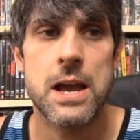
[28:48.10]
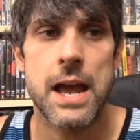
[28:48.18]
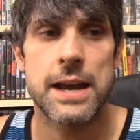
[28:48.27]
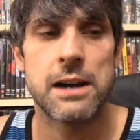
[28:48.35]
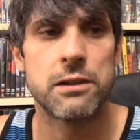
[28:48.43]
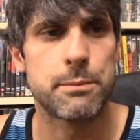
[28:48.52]

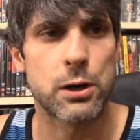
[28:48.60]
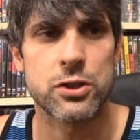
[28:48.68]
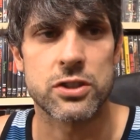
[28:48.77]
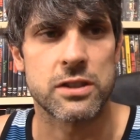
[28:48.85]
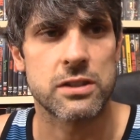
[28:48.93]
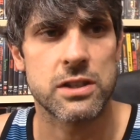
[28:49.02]
and Ellen
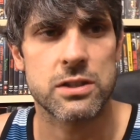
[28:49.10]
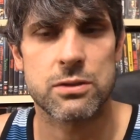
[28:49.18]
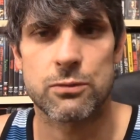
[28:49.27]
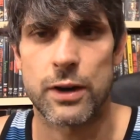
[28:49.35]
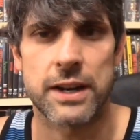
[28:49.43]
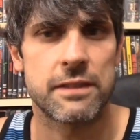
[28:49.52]
Burstyn is
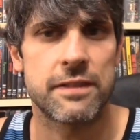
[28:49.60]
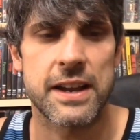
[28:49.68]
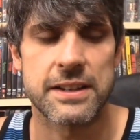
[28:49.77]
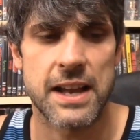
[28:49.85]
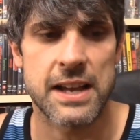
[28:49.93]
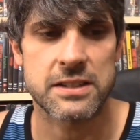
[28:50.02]
freaking
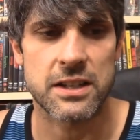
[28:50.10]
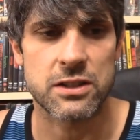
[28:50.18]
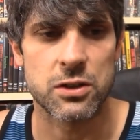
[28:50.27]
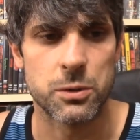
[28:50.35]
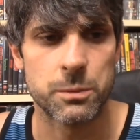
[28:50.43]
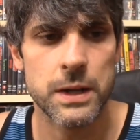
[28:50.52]
fantastic
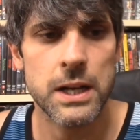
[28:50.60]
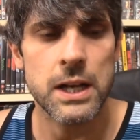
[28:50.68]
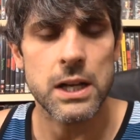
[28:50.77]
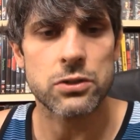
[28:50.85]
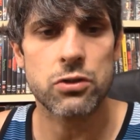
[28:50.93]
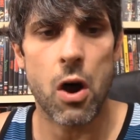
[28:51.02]
too.
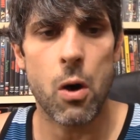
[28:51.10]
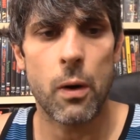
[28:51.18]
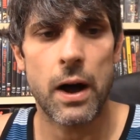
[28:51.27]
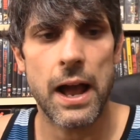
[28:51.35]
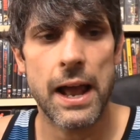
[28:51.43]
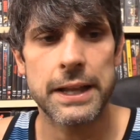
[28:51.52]

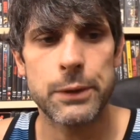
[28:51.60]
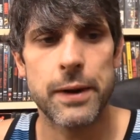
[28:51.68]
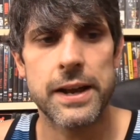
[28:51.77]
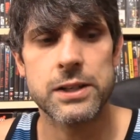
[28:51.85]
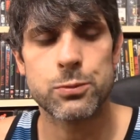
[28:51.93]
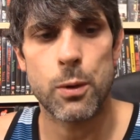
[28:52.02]
So,
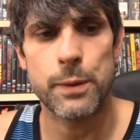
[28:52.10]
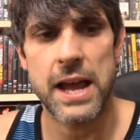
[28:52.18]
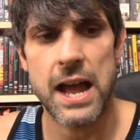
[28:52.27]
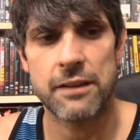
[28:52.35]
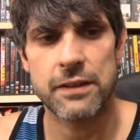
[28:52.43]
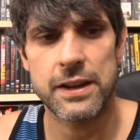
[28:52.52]
anyways, what we
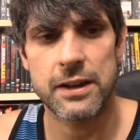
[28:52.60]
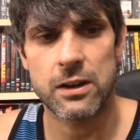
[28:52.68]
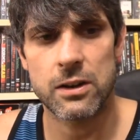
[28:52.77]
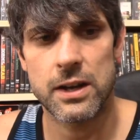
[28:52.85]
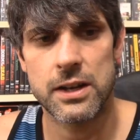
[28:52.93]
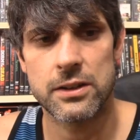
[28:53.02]
have
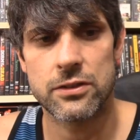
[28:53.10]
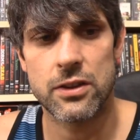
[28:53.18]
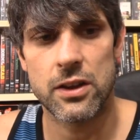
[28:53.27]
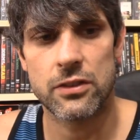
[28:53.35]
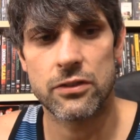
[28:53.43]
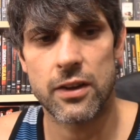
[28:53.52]
here is
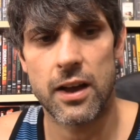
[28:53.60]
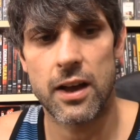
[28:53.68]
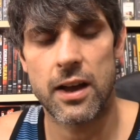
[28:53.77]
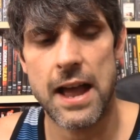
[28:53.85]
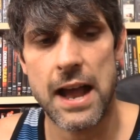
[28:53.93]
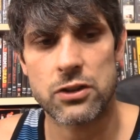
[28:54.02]
this
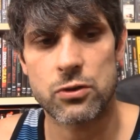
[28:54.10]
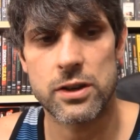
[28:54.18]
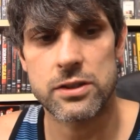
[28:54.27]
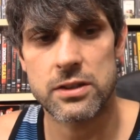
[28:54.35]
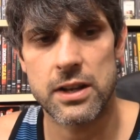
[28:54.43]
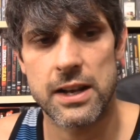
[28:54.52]
uh,
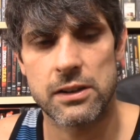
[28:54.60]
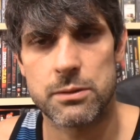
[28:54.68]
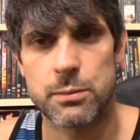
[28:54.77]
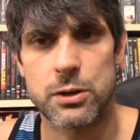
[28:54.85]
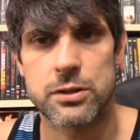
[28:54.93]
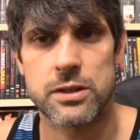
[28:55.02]
actress in
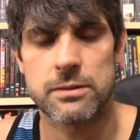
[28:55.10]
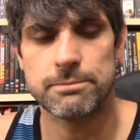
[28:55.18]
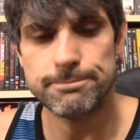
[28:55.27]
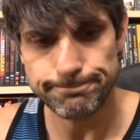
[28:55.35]
Ellen Burstyn